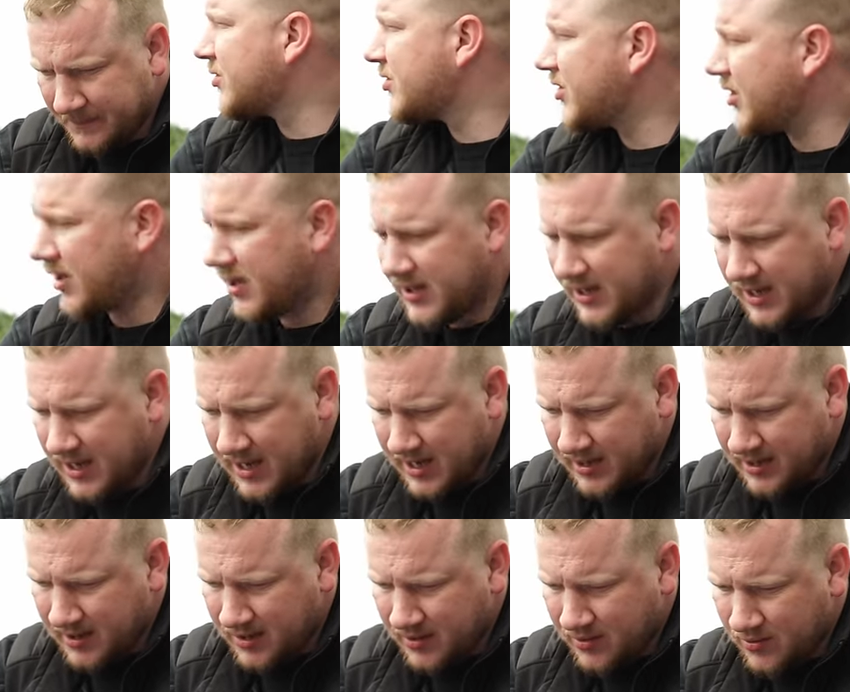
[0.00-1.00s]
Charlie
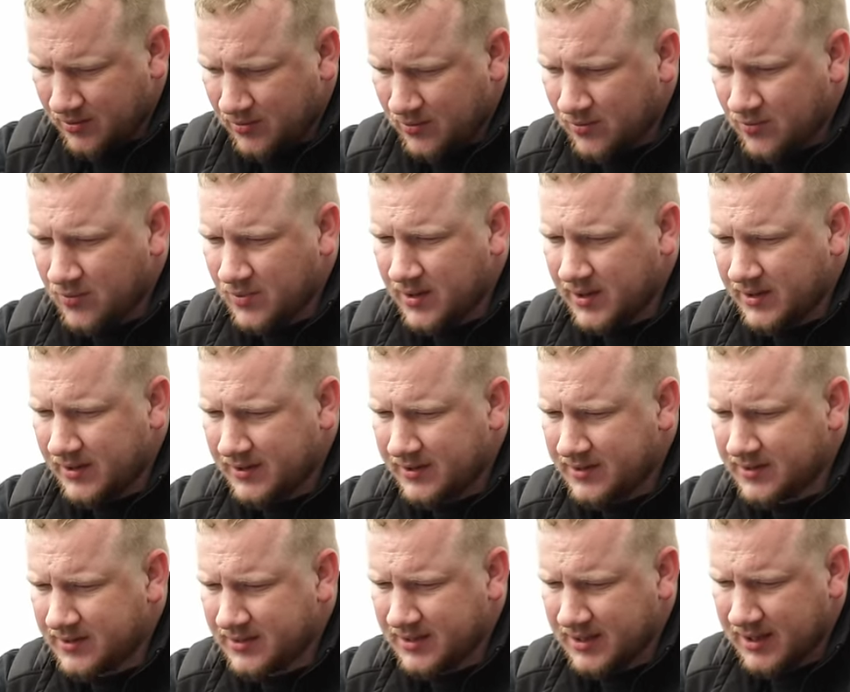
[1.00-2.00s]
Echo
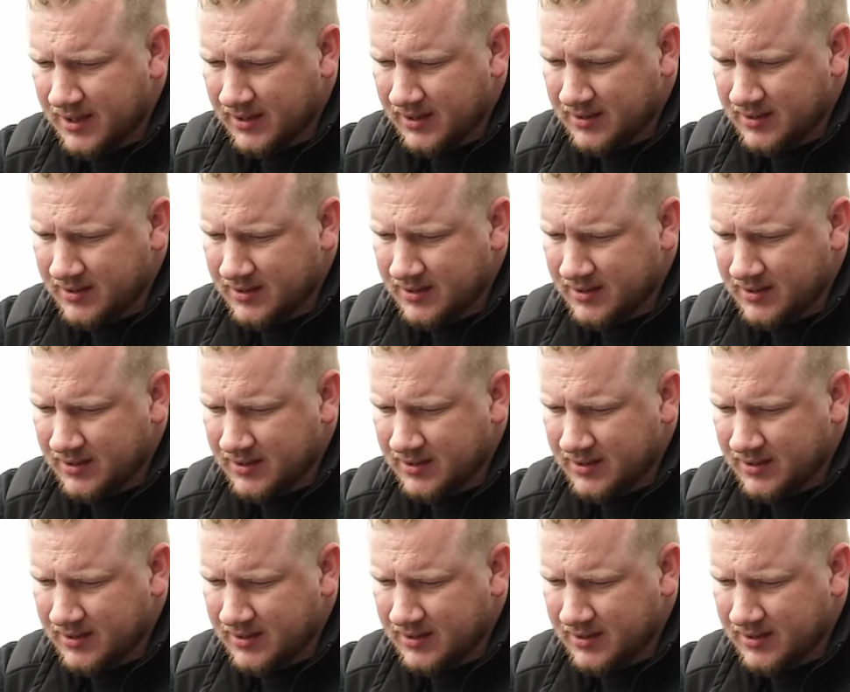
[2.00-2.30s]
16